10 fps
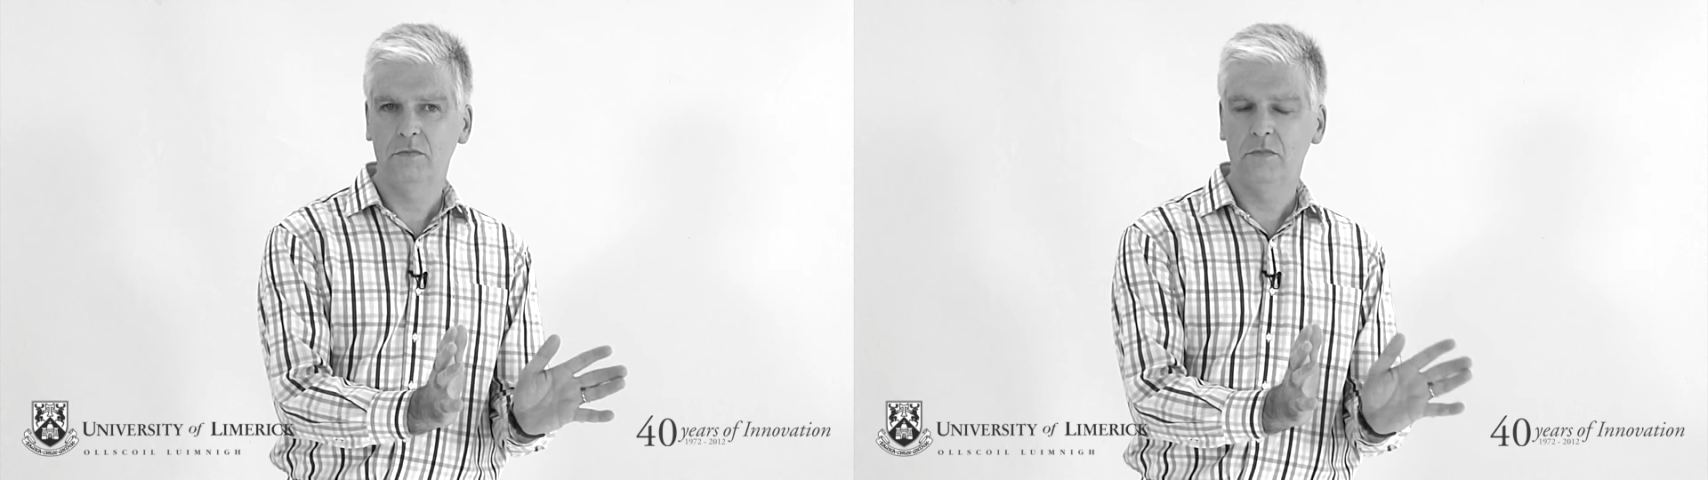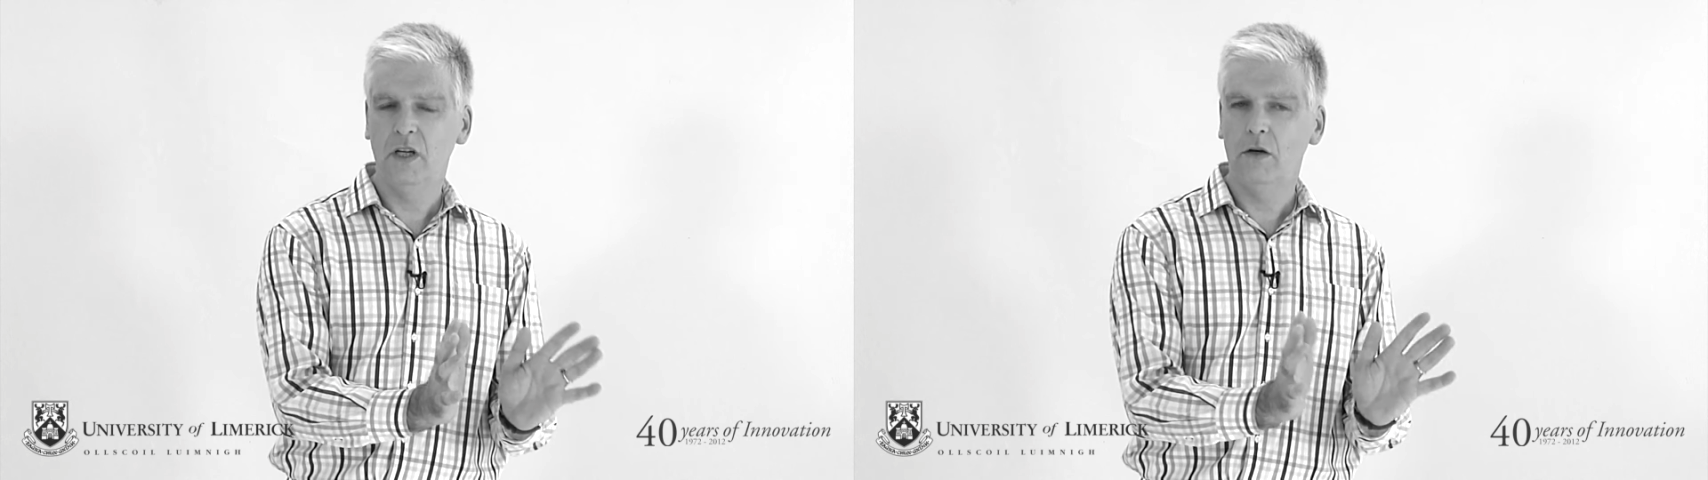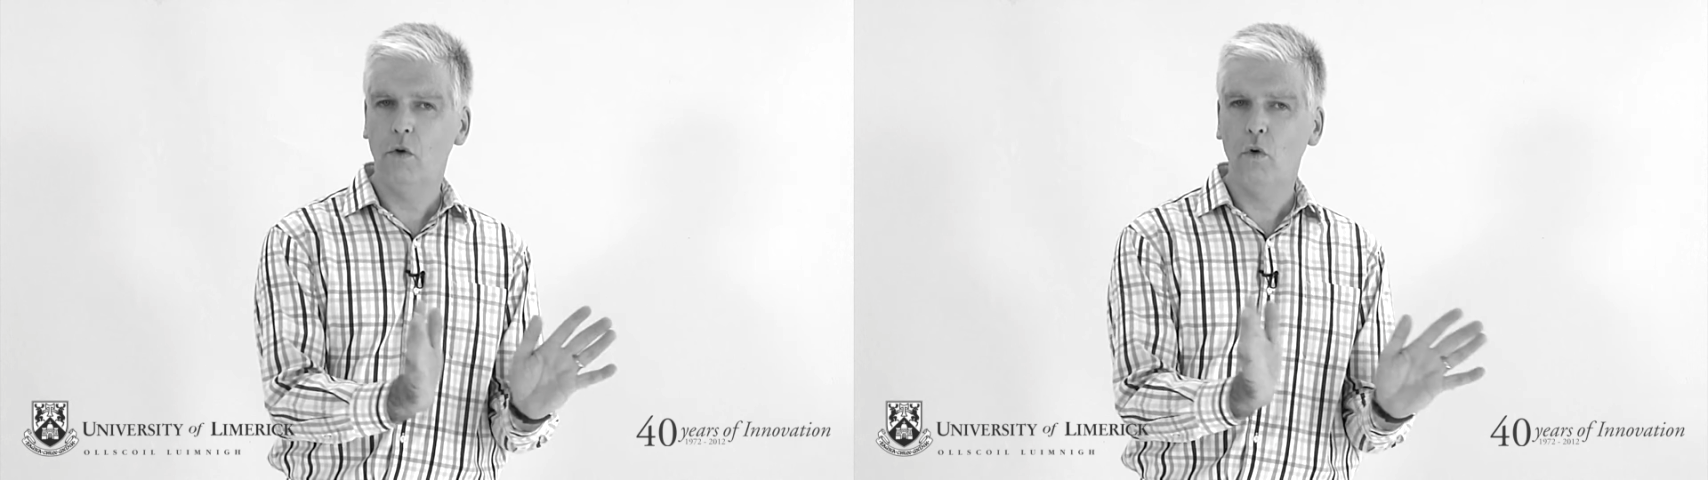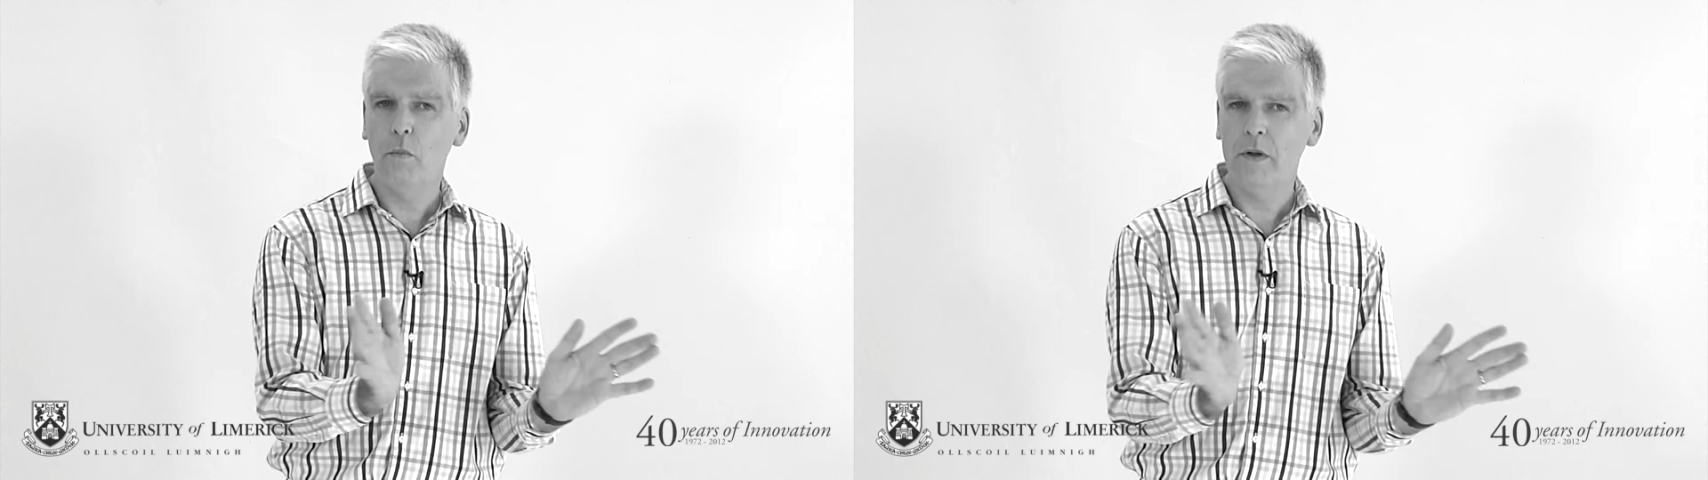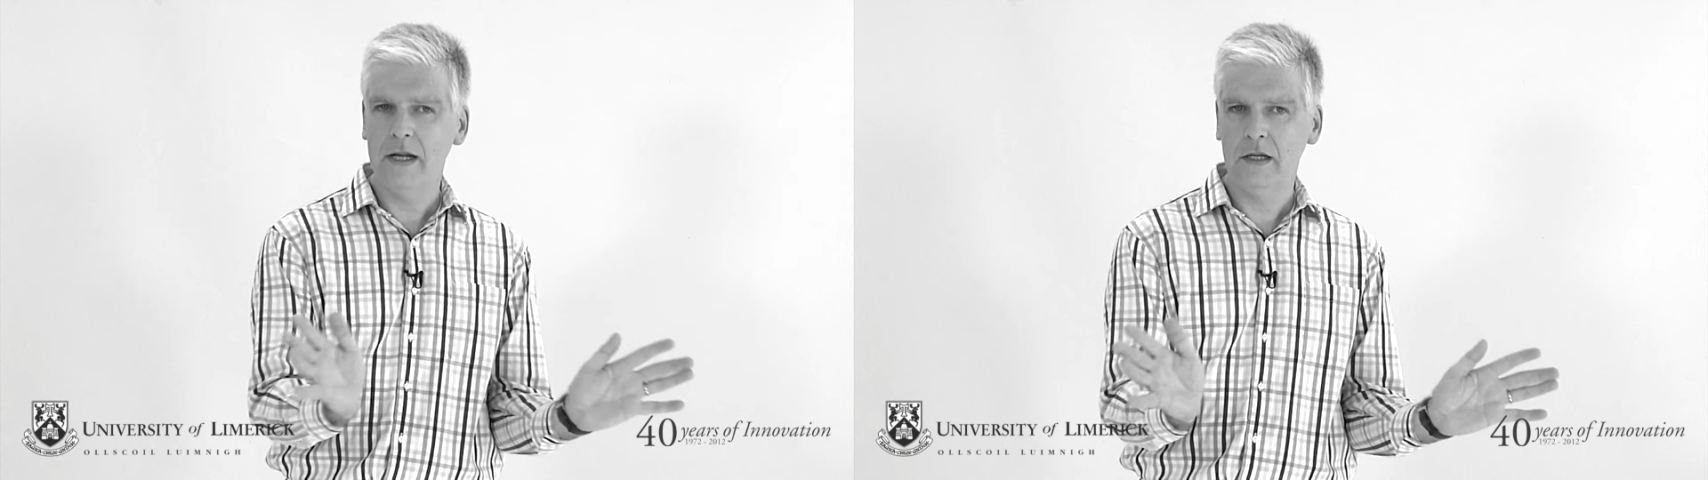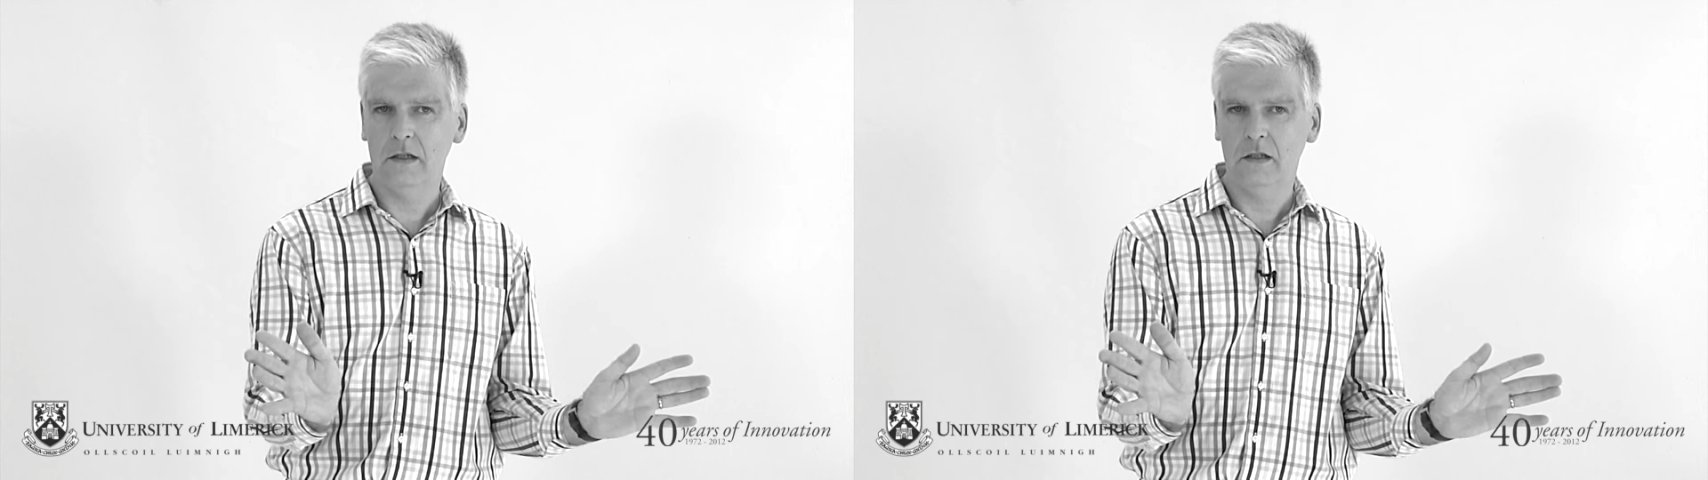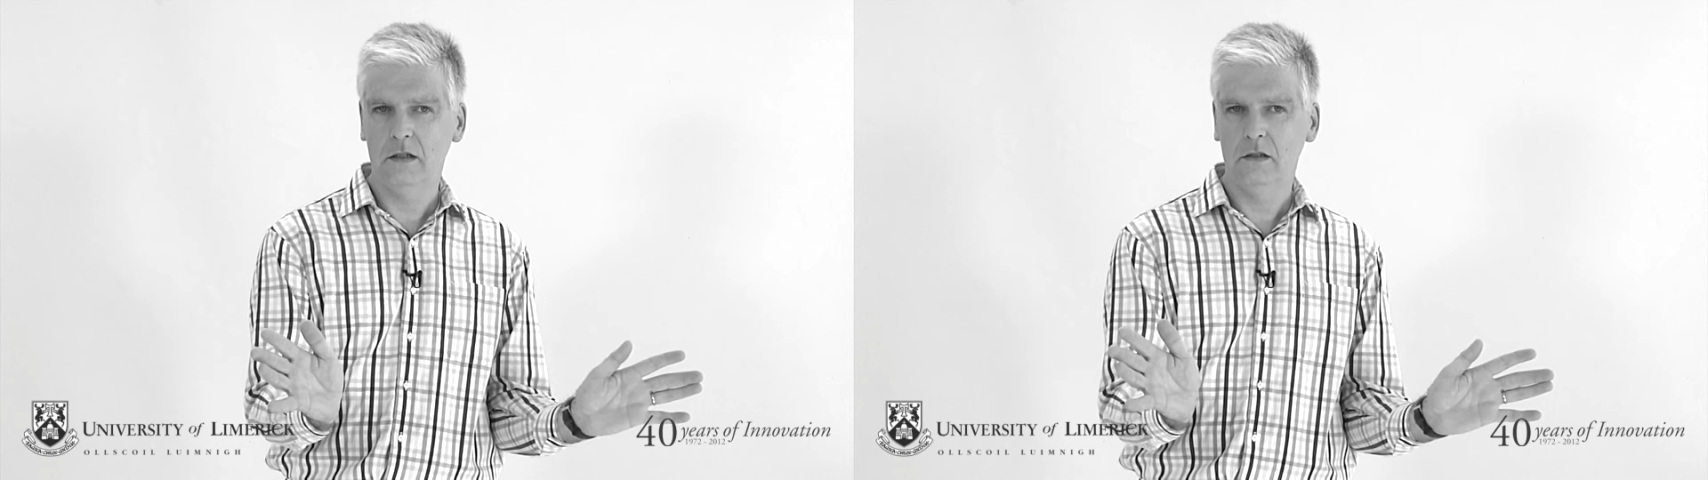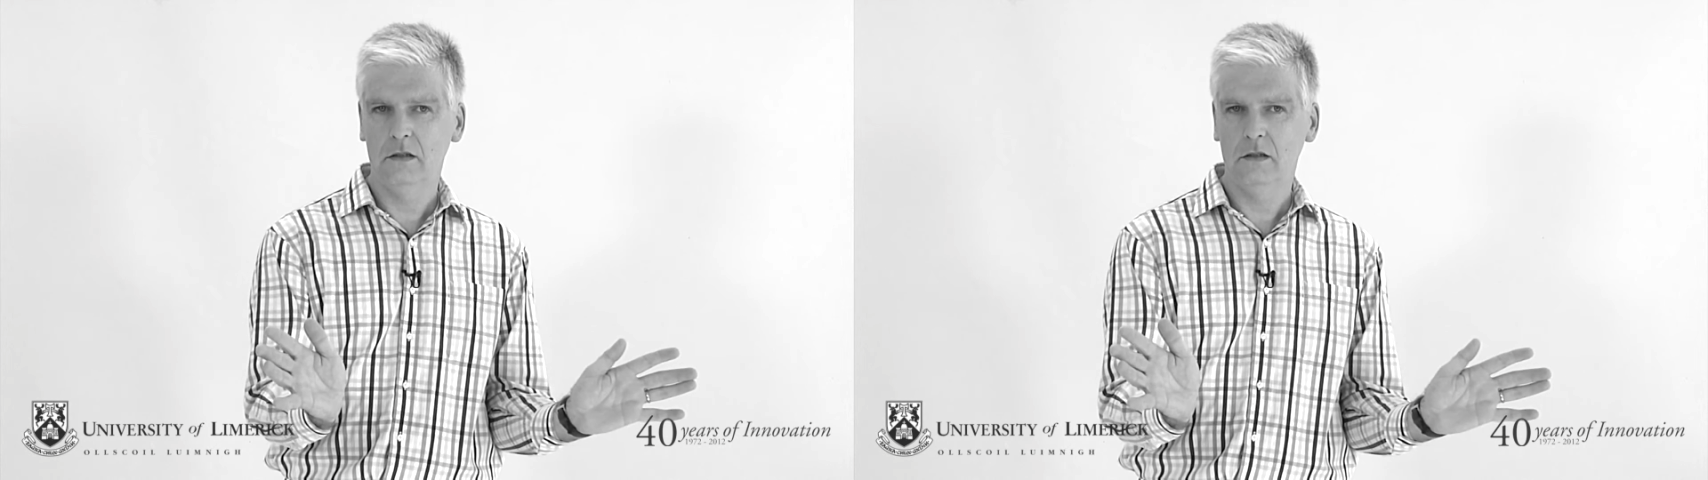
they're open-ended,